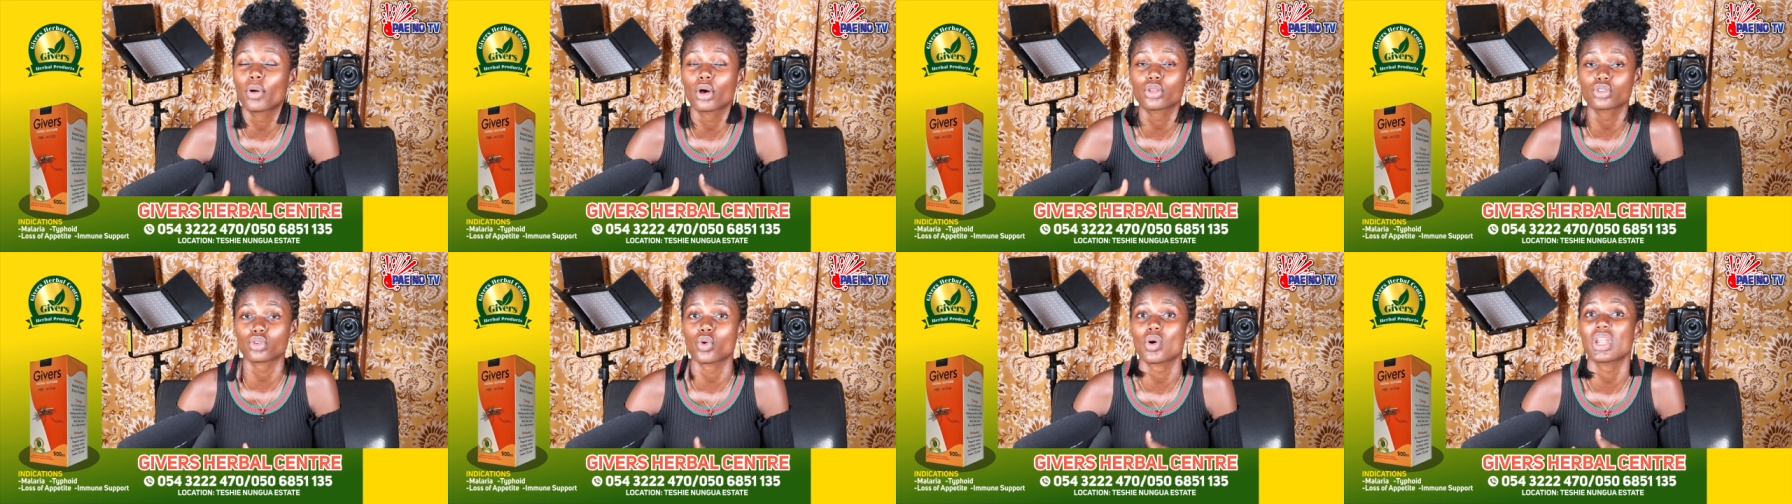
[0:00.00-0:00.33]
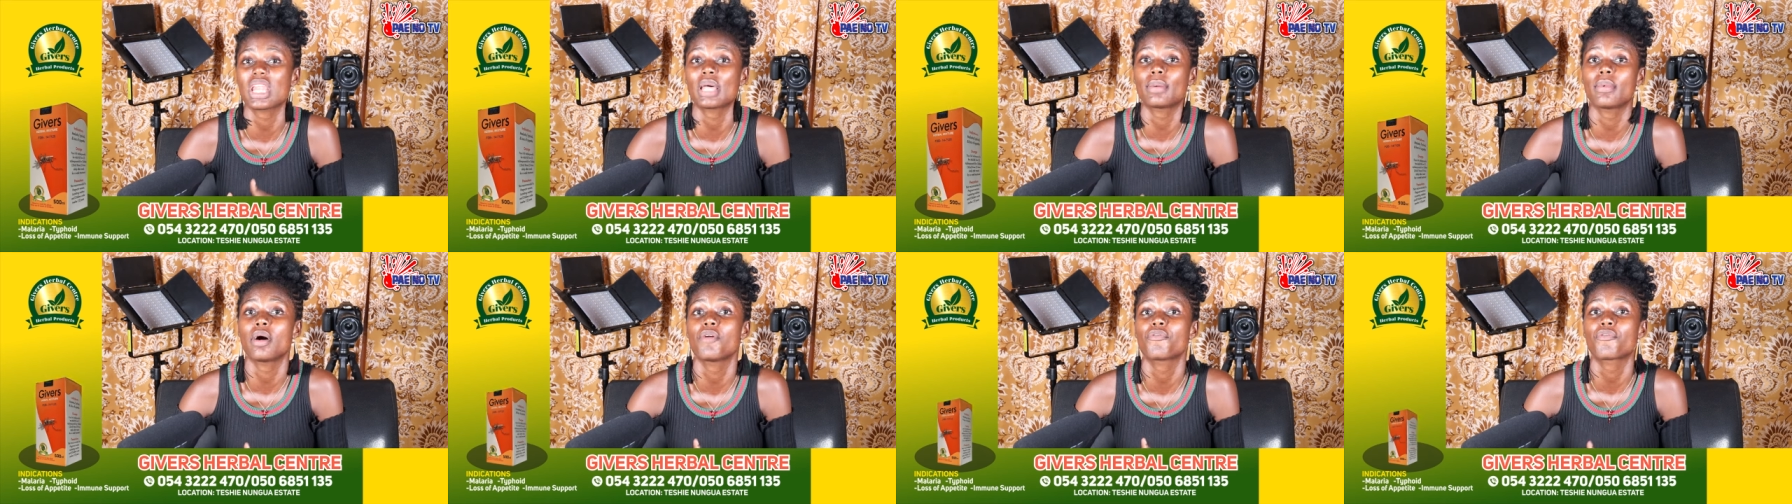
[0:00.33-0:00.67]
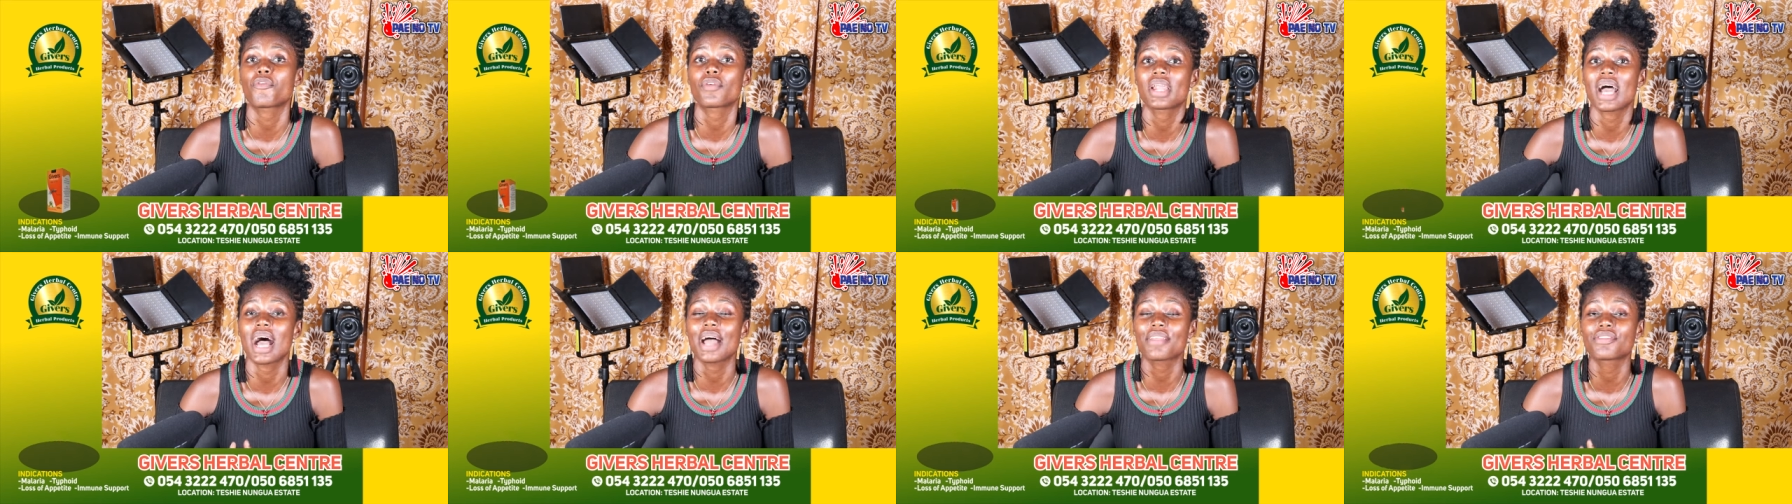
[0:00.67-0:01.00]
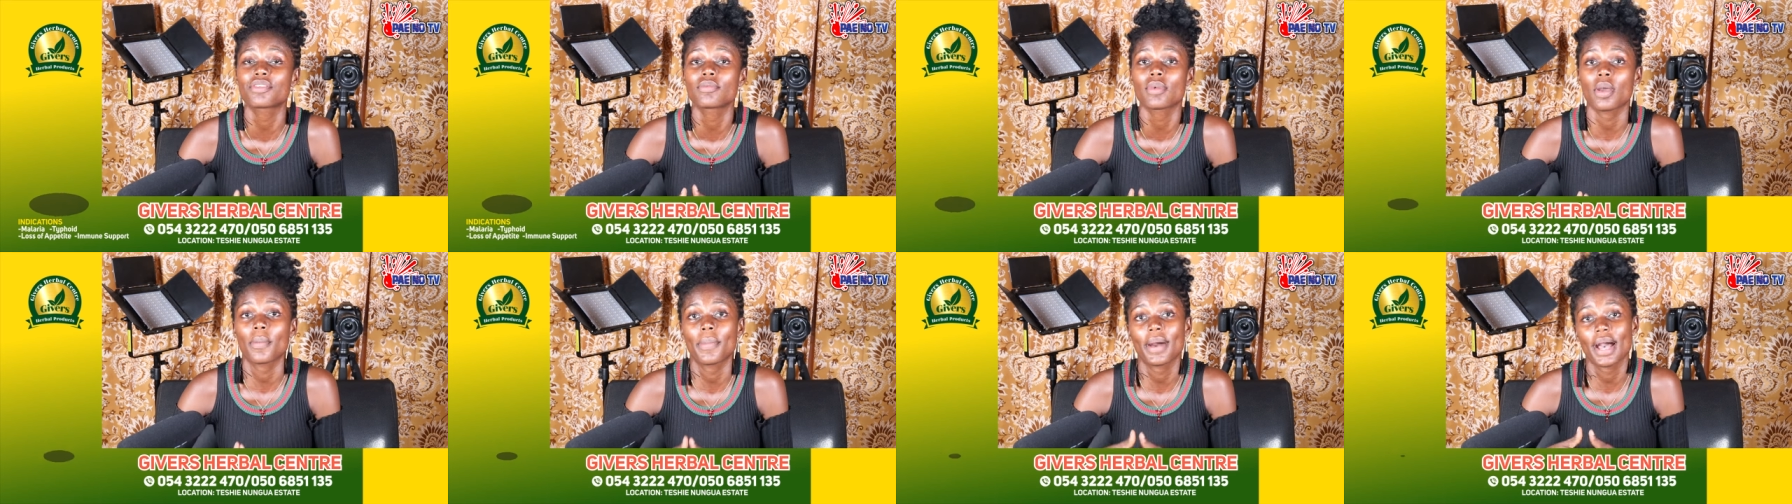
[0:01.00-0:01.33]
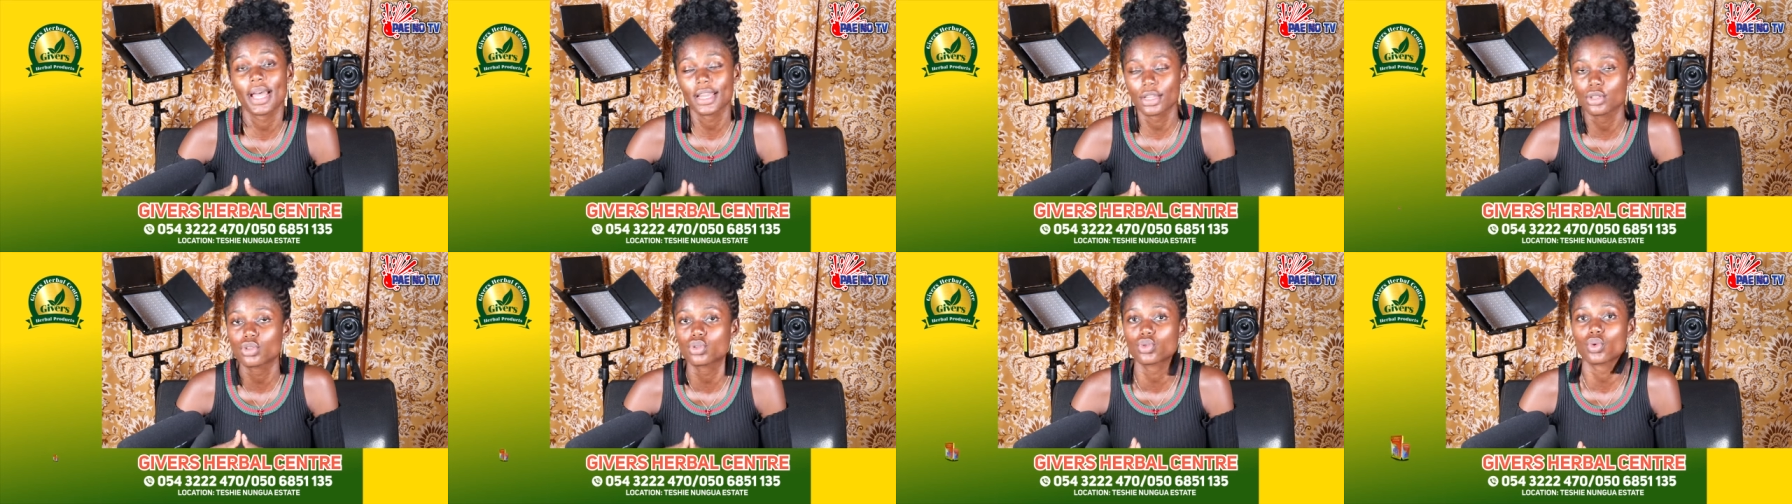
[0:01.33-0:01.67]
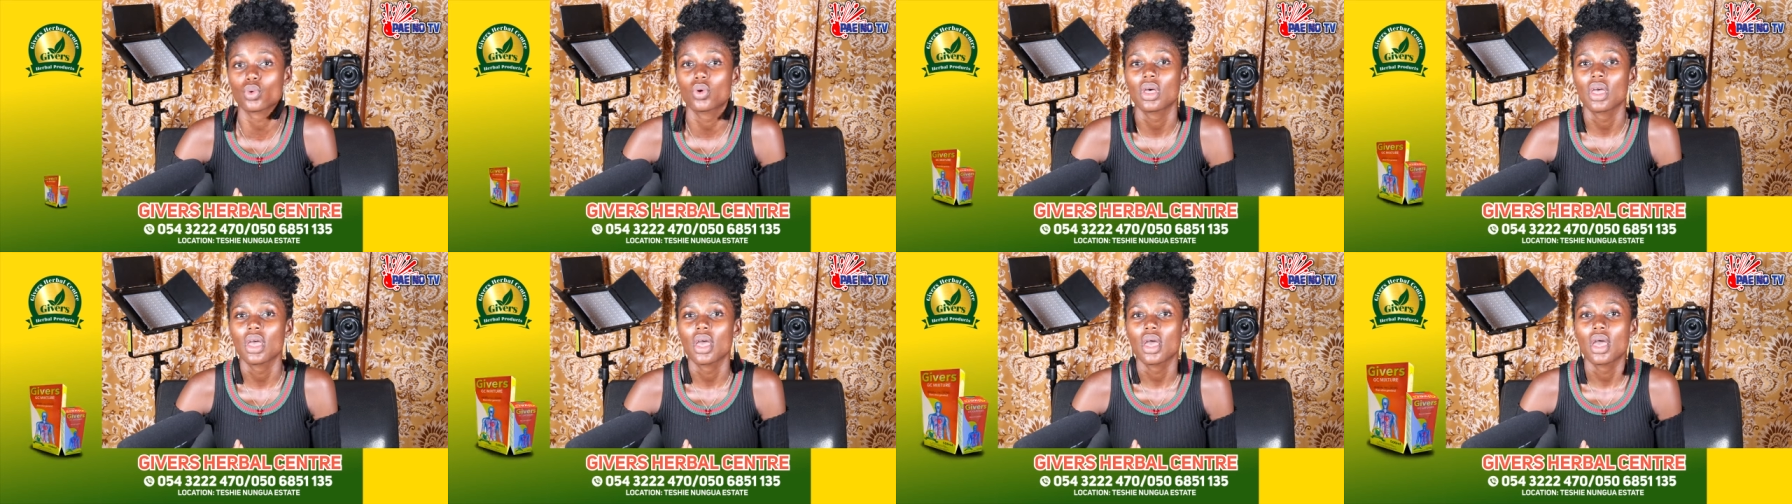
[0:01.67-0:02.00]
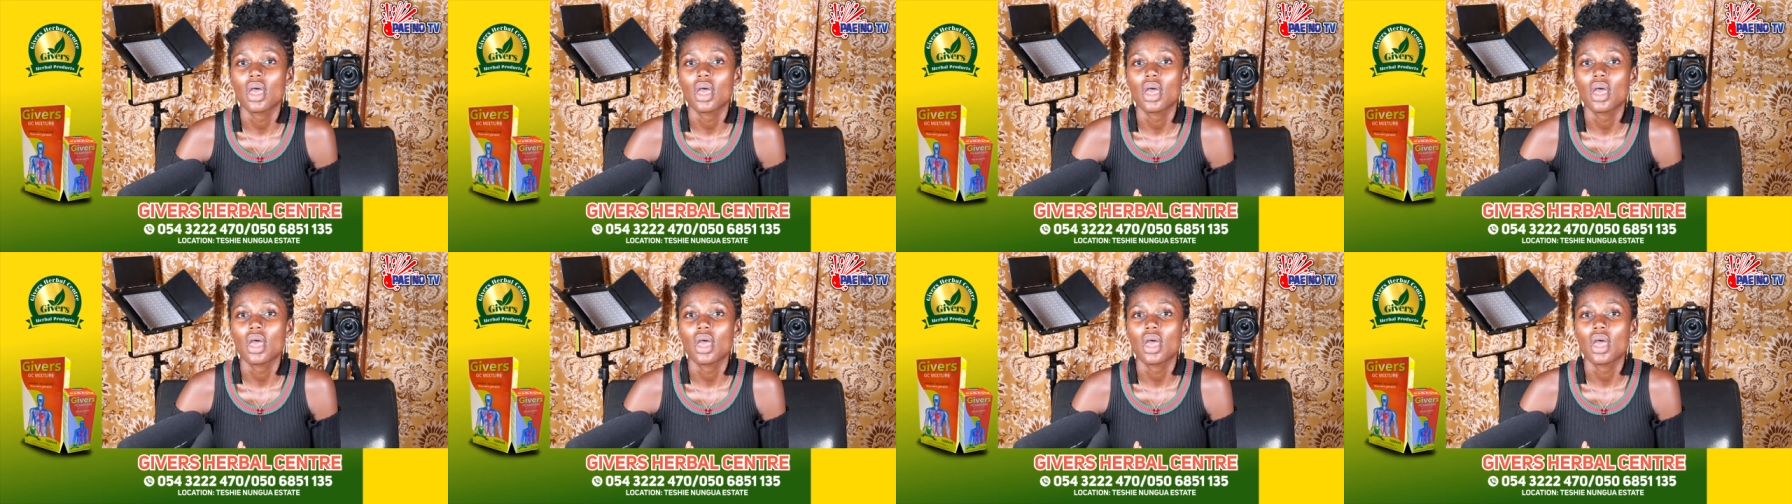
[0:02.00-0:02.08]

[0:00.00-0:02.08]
because one amount for now, you may ban it so.